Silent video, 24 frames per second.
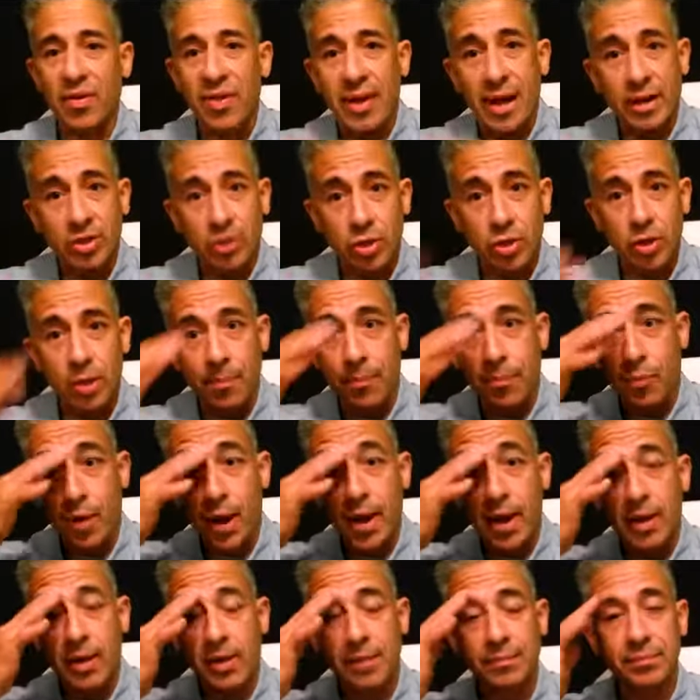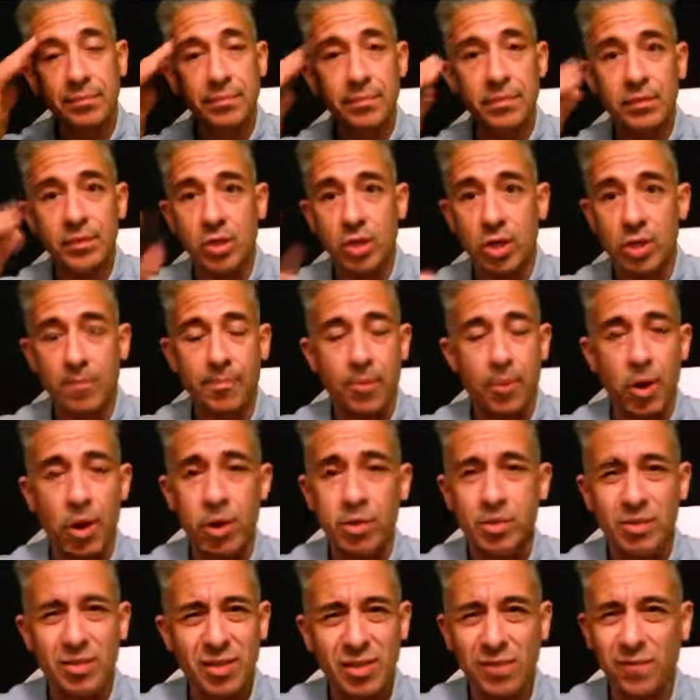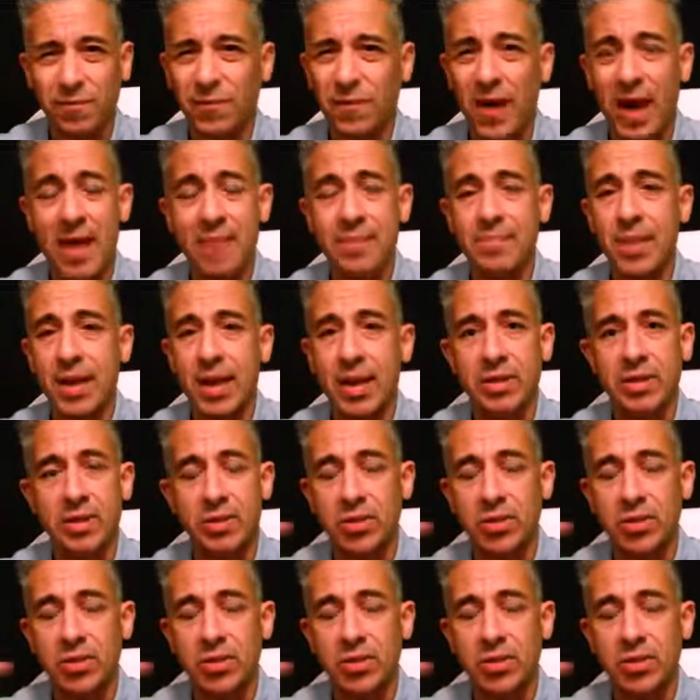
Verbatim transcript: Then I took a break, took a pause, just five minutes.